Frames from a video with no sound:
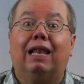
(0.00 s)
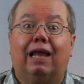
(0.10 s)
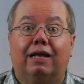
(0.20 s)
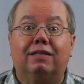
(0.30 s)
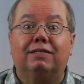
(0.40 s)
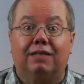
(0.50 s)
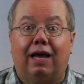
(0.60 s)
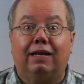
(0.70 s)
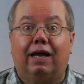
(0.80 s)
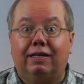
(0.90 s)
like the
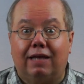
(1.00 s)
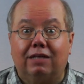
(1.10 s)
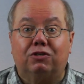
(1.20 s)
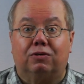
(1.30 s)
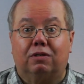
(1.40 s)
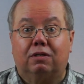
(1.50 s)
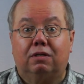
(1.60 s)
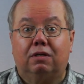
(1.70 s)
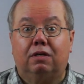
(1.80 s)
Sinai Desert